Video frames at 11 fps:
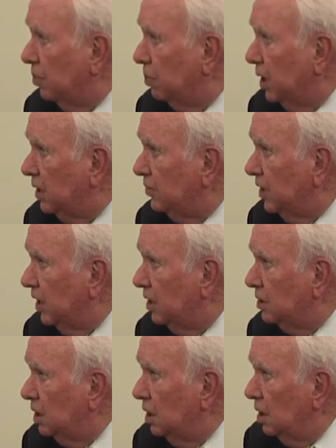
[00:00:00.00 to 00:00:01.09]
but
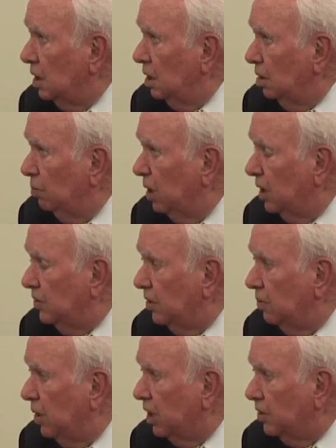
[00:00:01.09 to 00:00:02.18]
the
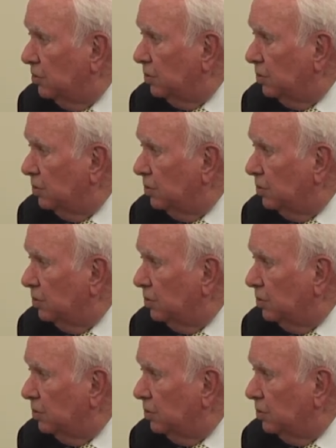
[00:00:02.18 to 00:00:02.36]
Americans